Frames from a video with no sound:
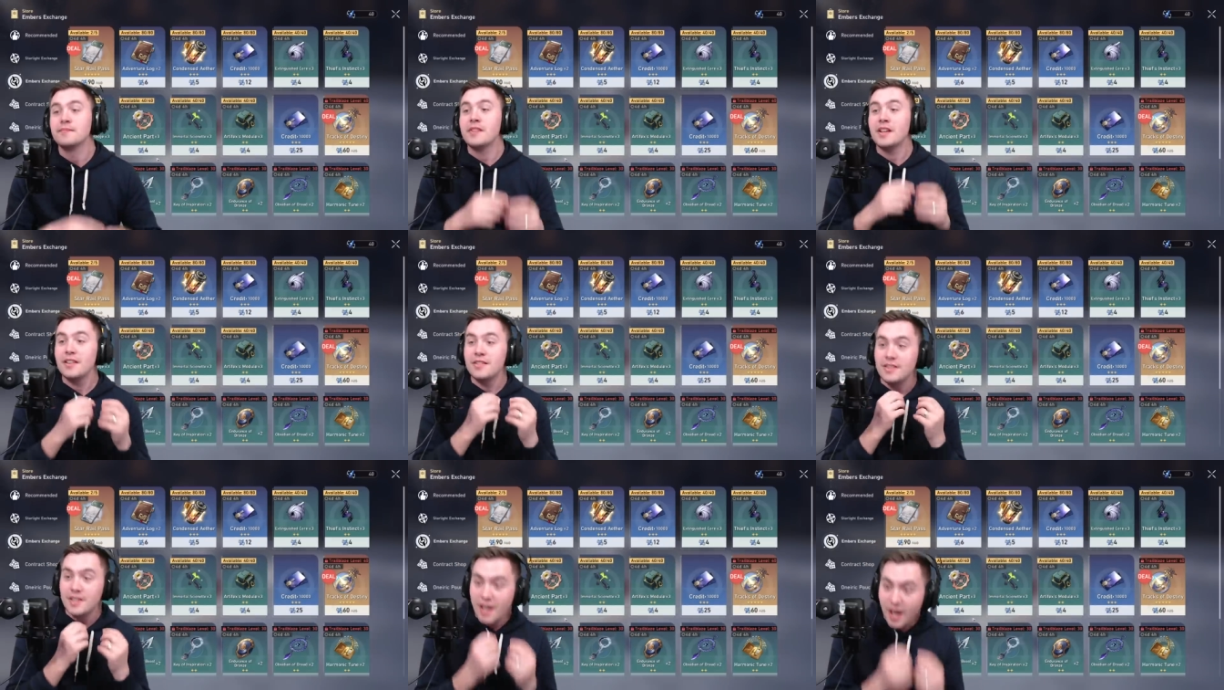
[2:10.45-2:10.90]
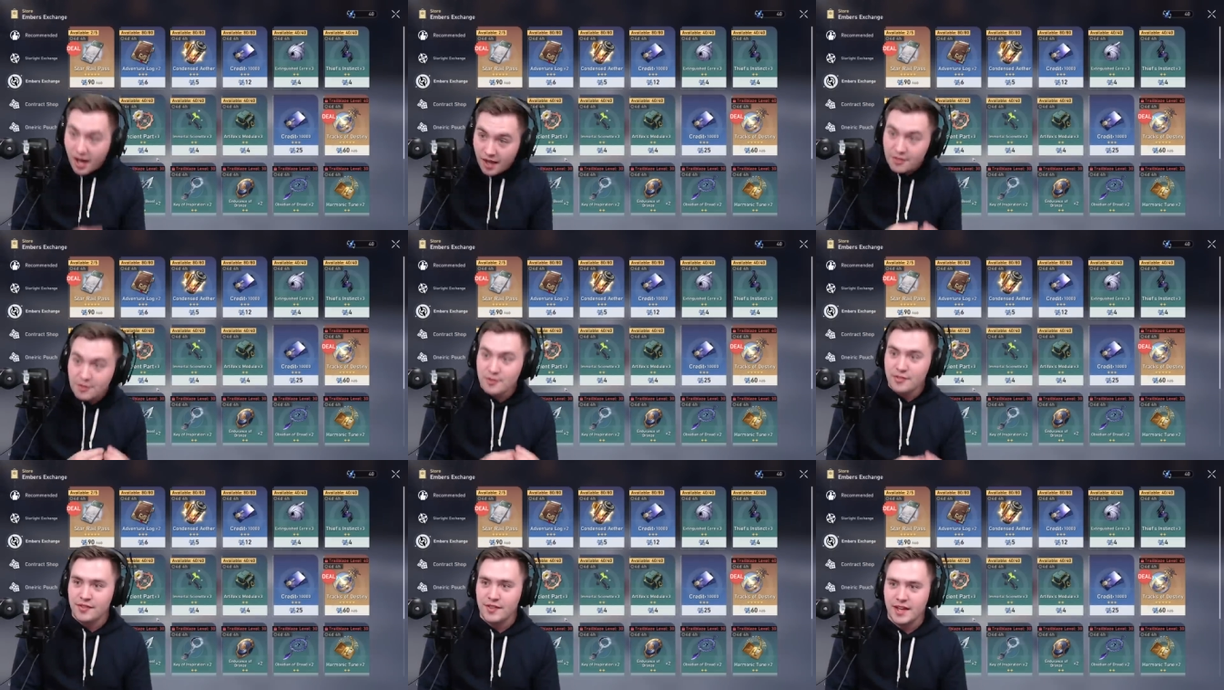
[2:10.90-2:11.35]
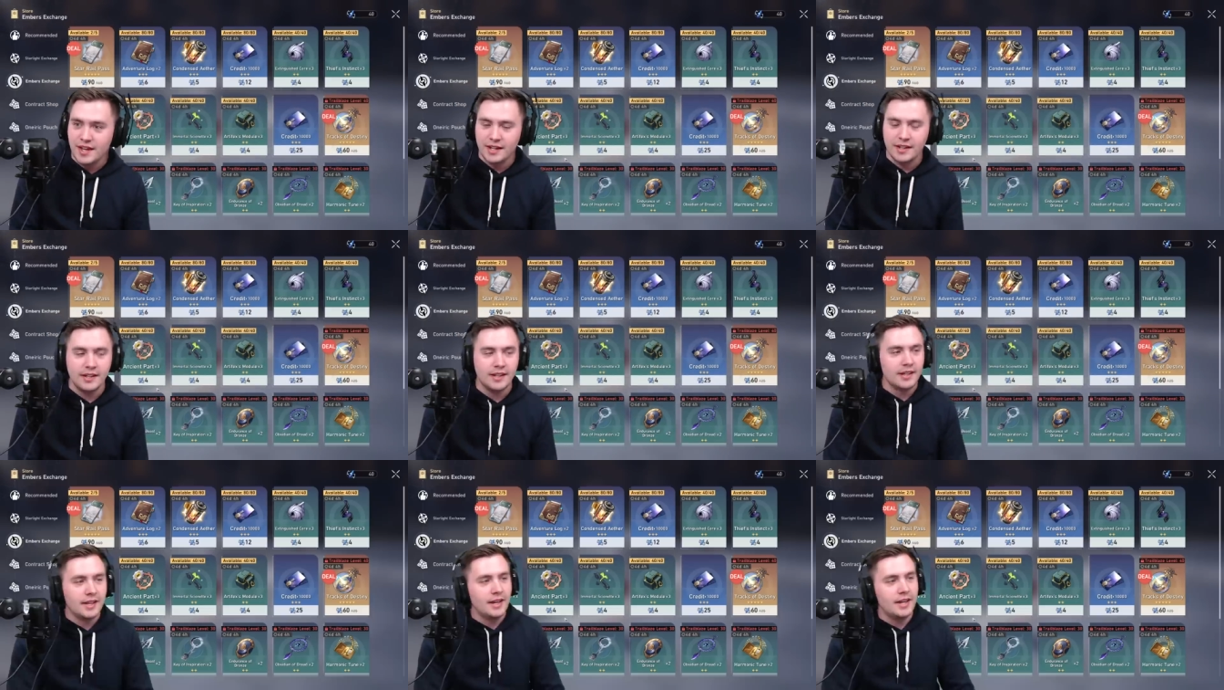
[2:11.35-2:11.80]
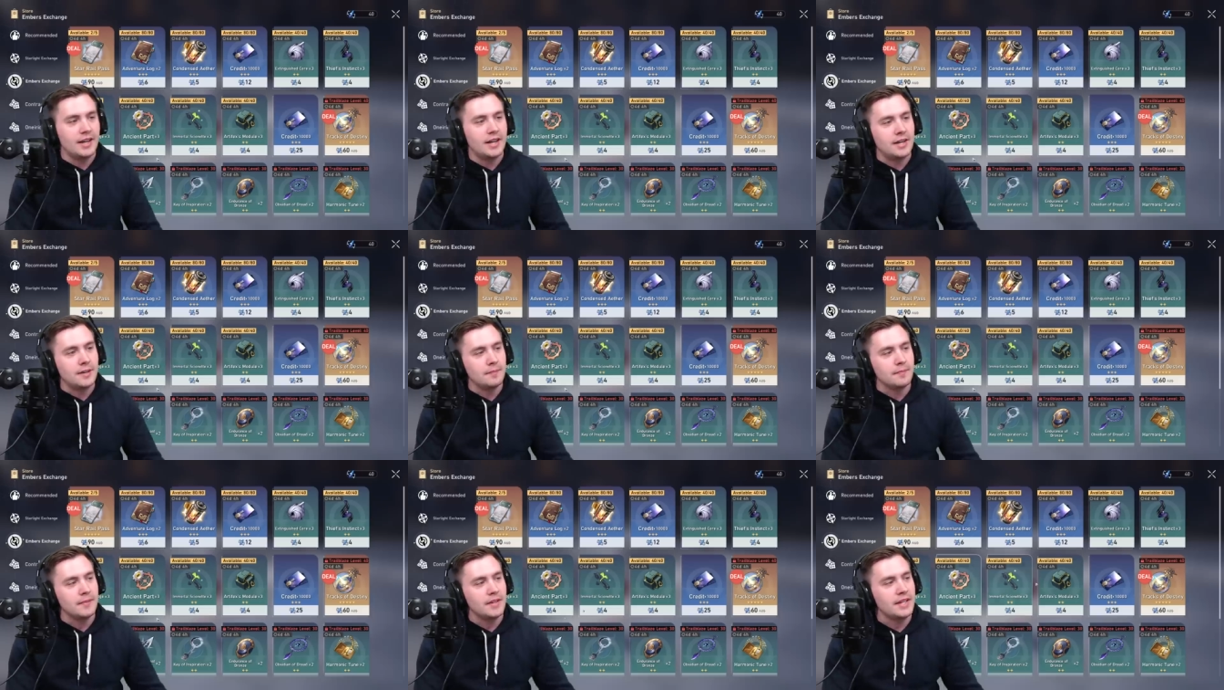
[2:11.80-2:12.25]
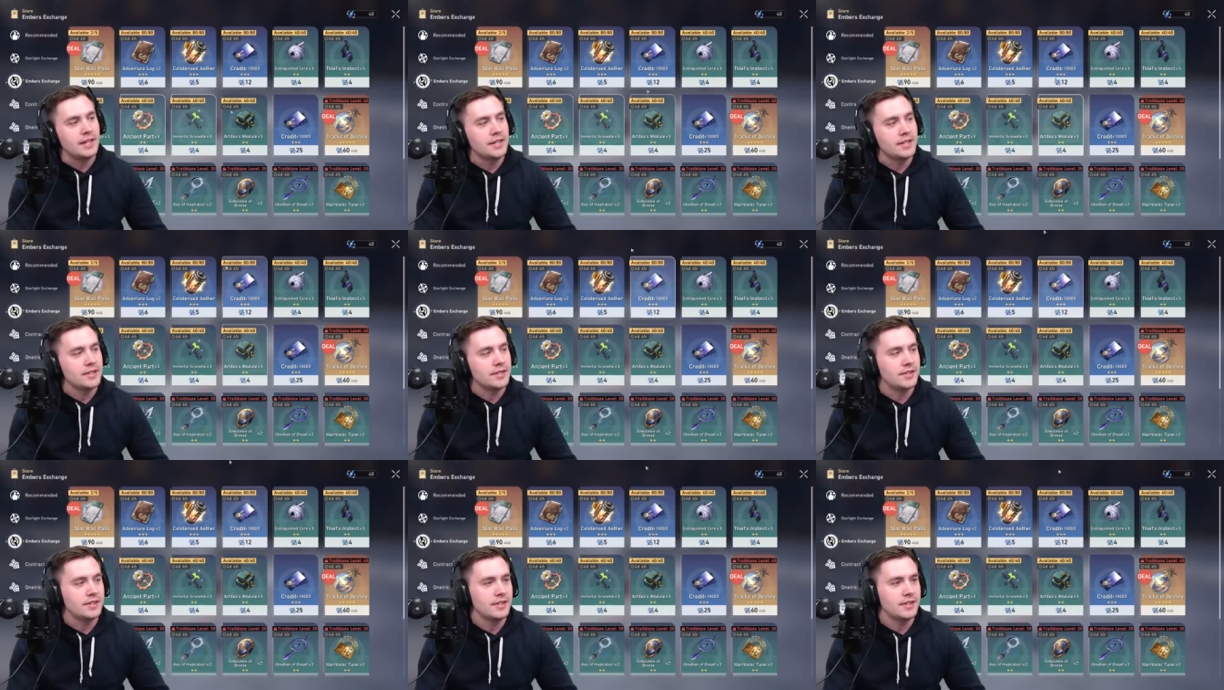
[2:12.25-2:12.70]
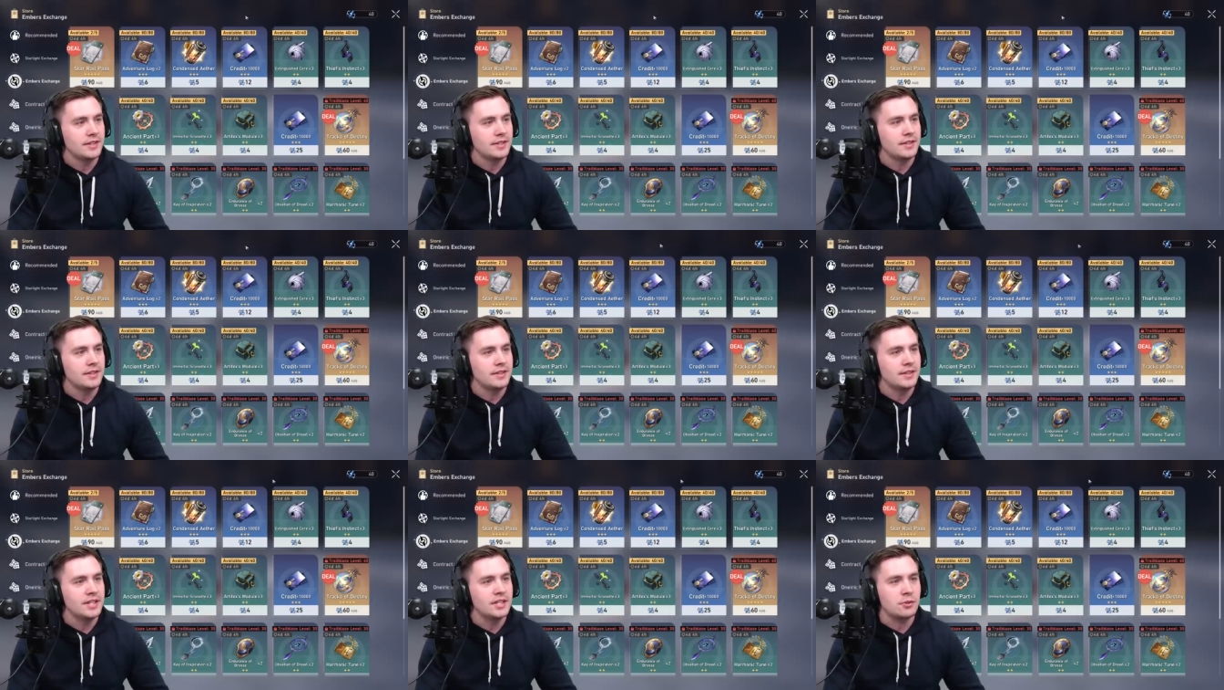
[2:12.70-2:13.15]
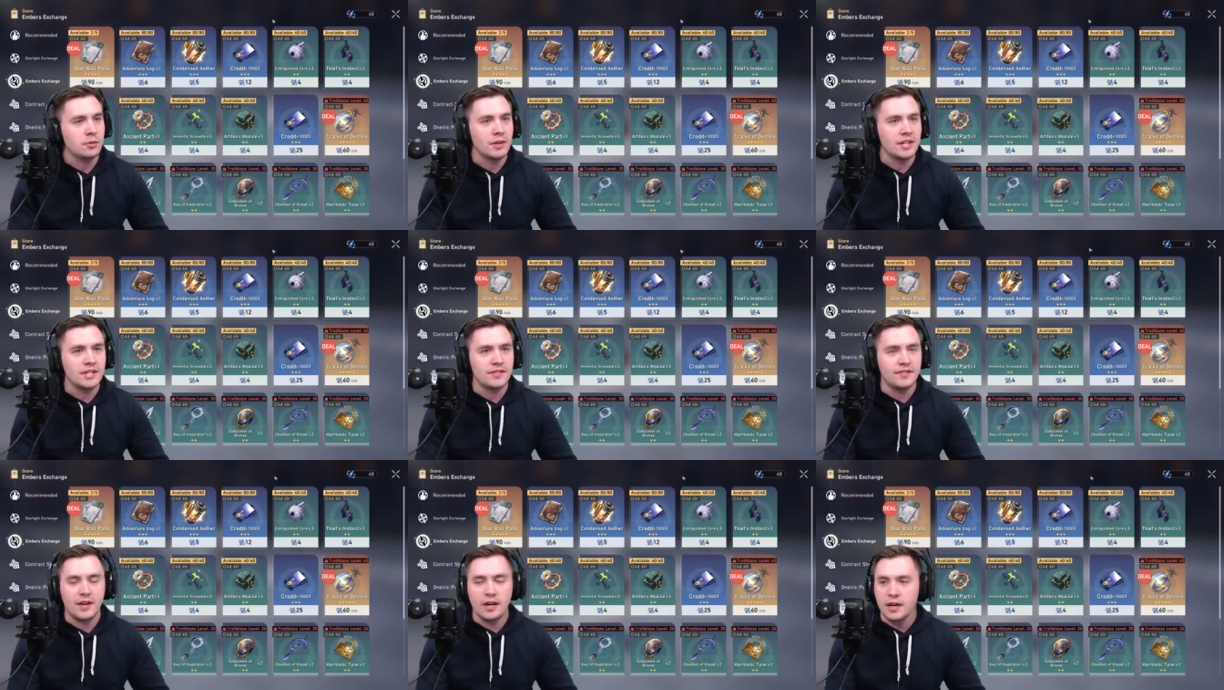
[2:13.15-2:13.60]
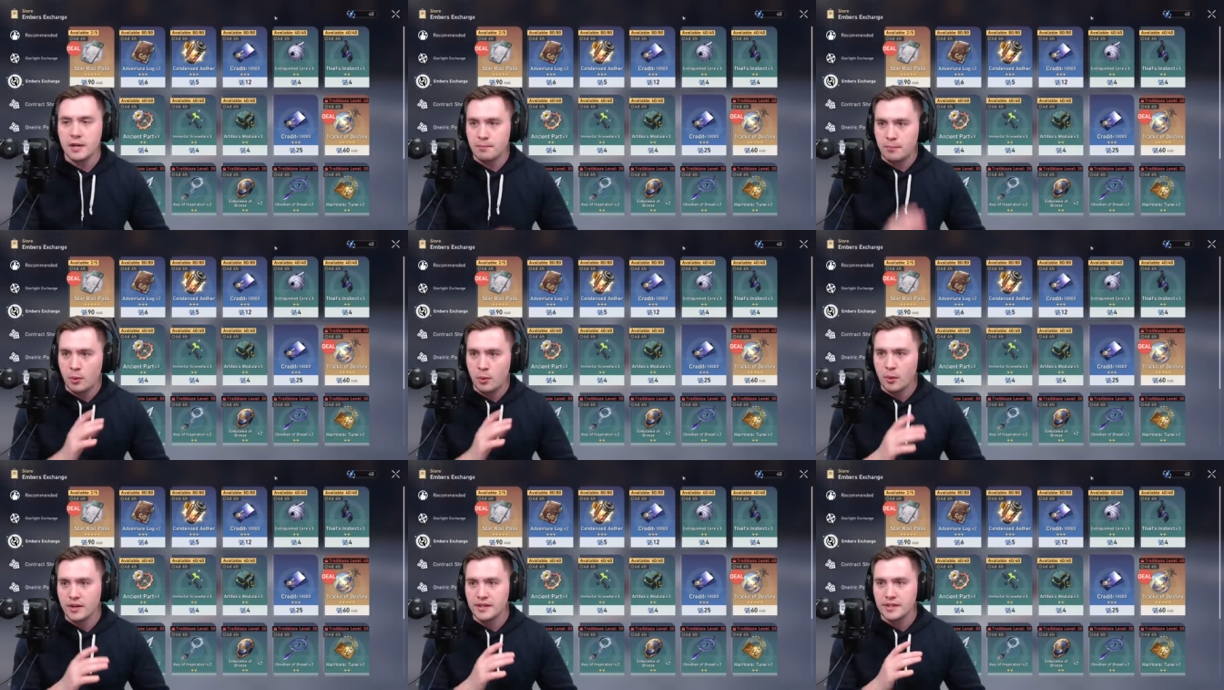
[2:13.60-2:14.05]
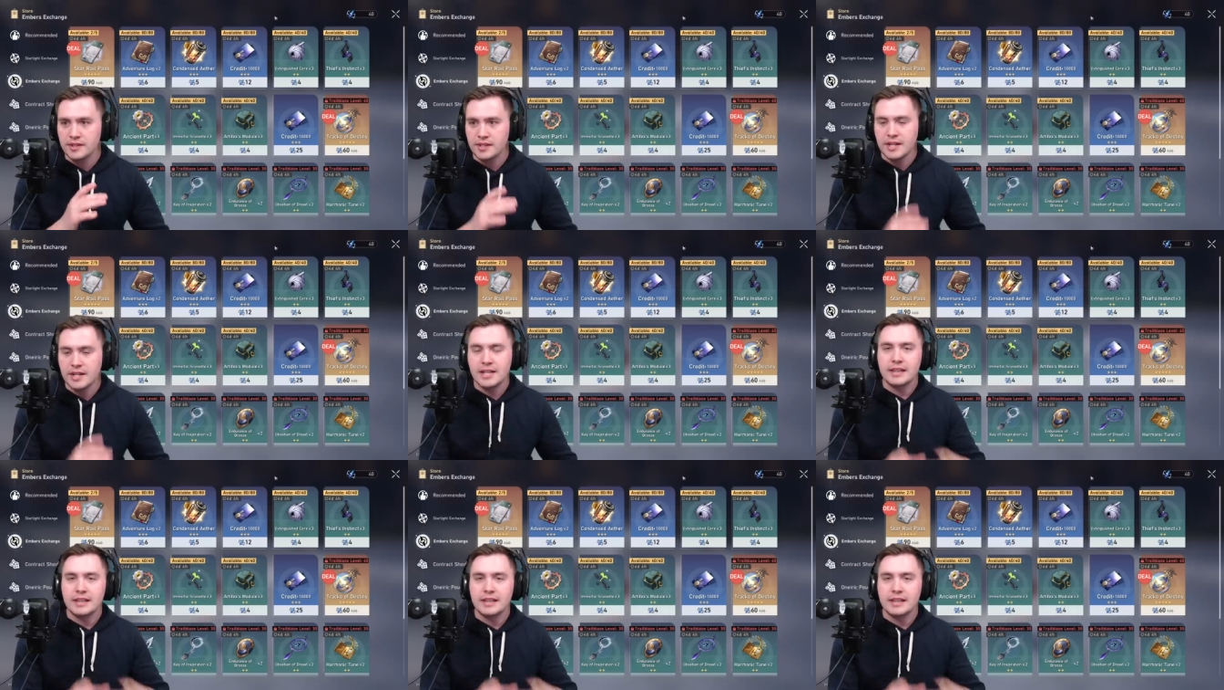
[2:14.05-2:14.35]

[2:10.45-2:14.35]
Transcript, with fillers: The other thing um, is this one is very important.